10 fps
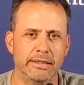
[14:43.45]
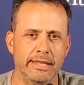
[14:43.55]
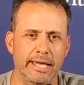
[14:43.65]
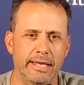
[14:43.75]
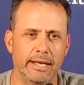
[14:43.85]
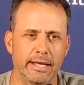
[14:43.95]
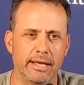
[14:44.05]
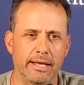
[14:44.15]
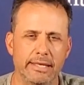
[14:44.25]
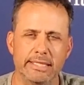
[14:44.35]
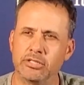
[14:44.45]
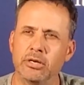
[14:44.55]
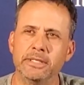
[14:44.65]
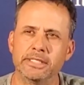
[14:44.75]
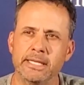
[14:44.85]
that he's
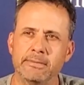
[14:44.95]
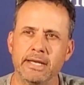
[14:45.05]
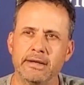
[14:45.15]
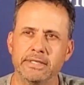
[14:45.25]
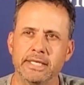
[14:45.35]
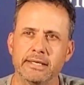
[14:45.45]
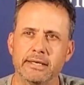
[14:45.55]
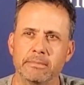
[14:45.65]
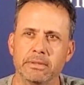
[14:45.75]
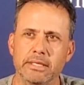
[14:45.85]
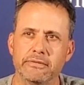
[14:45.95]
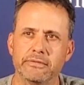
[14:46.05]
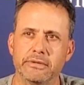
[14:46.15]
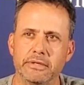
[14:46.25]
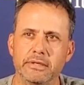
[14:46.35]
going to be the same guy every day, I
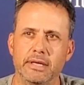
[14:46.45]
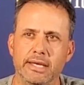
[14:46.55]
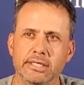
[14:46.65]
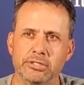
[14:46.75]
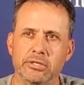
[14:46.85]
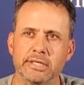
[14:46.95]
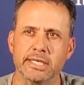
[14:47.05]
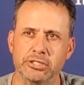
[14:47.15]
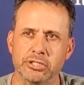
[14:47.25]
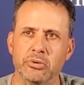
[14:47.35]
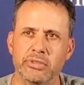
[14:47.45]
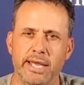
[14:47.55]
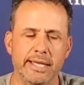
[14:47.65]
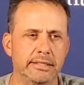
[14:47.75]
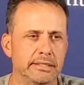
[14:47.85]
believe. He certainly has shown
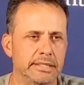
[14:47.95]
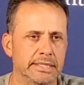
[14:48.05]
that.